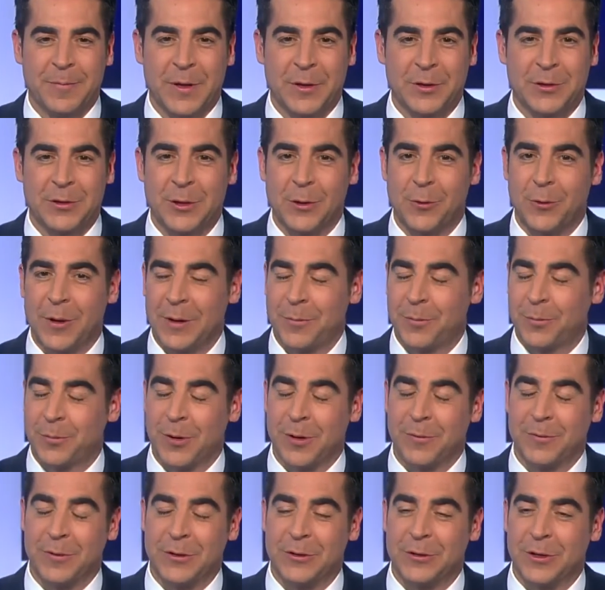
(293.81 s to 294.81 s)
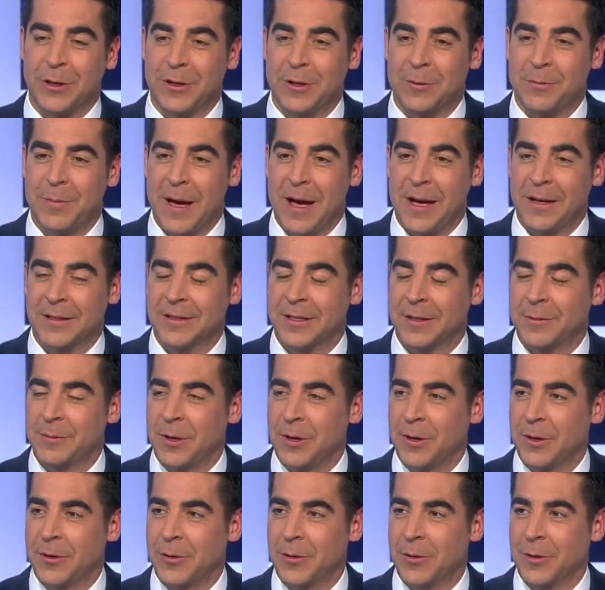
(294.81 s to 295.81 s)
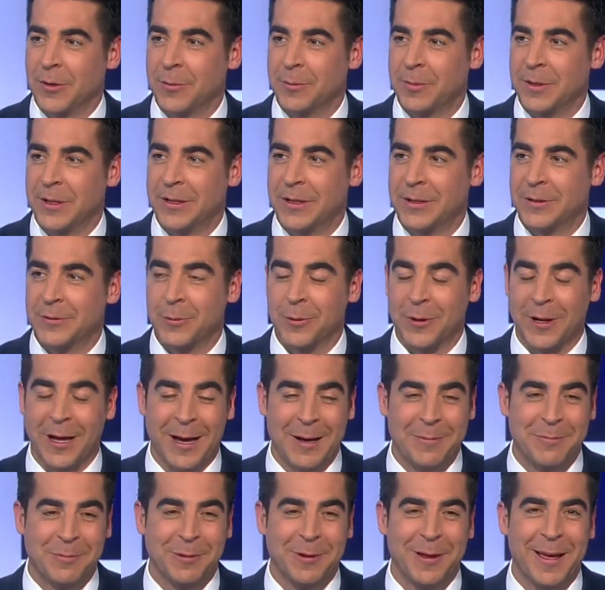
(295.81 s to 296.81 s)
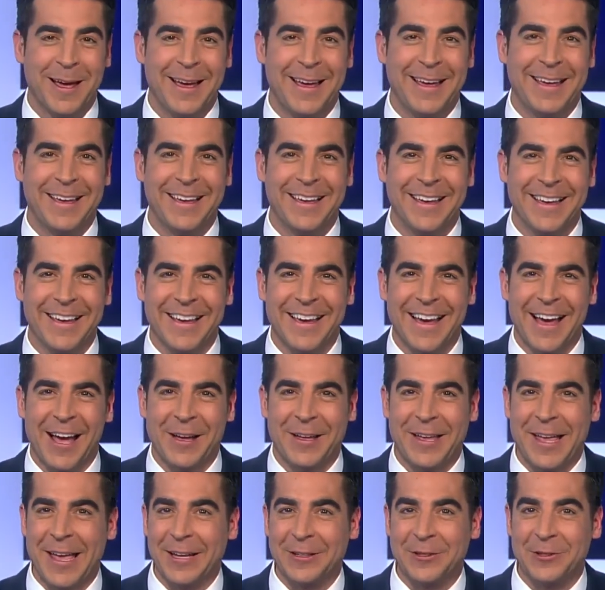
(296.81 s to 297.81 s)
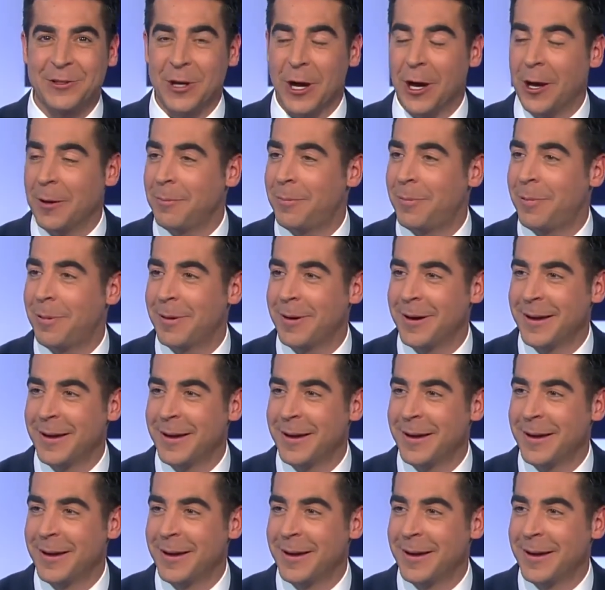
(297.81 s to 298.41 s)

there's no white privilege on the basketball court because when I play, I can't jump.